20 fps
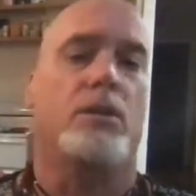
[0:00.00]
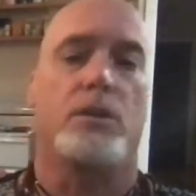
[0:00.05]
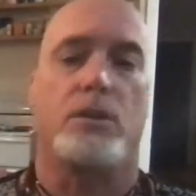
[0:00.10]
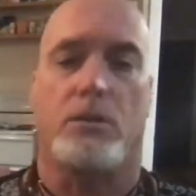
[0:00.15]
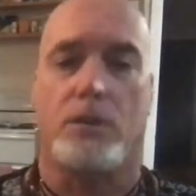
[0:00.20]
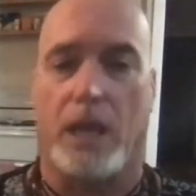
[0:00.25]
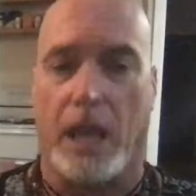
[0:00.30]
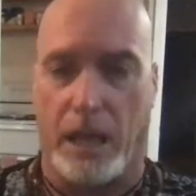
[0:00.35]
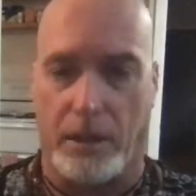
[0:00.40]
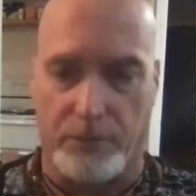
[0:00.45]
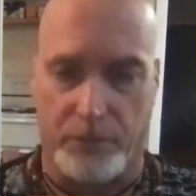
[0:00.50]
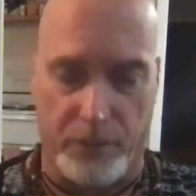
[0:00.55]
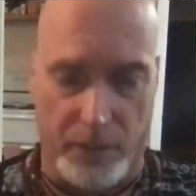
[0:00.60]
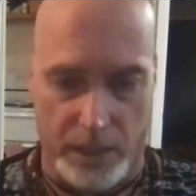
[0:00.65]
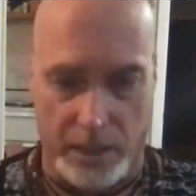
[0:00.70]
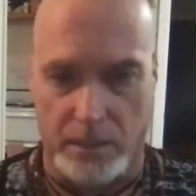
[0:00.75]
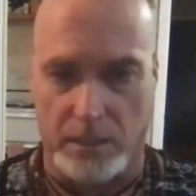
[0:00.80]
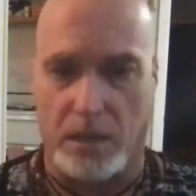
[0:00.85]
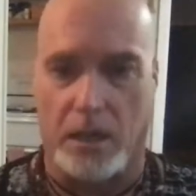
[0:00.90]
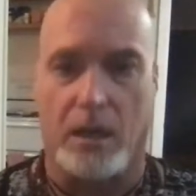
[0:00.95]
you can't
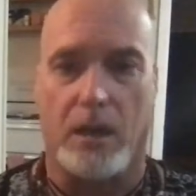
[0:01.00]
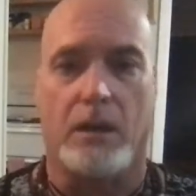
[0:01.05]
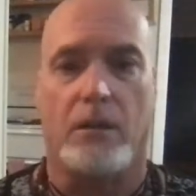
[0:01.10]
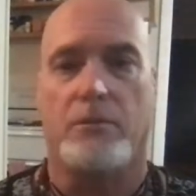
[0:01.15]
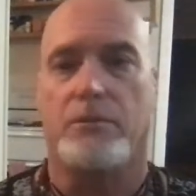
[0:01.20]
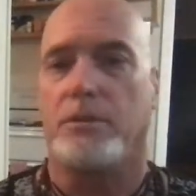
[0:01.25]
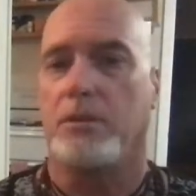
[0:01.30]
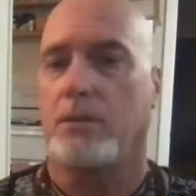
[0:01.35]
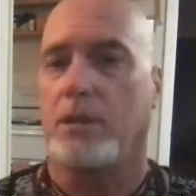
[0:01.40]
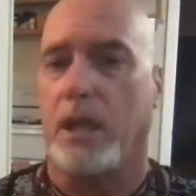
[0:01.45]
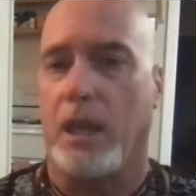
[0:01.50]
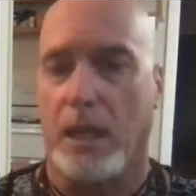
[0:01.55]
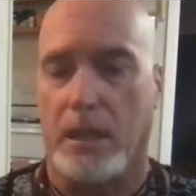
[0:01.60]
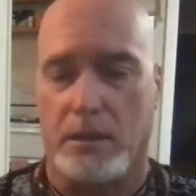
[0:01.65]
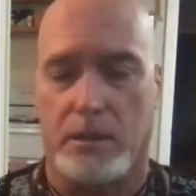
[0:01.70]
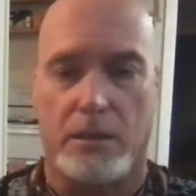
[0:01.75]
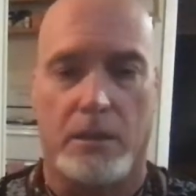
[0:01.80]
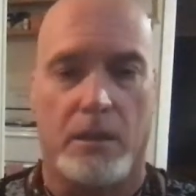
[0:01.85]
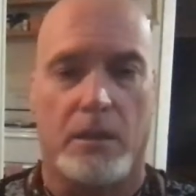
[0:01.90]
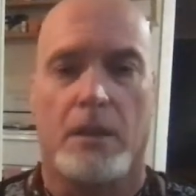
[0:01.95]
find love, you
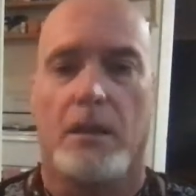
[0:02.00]
can't.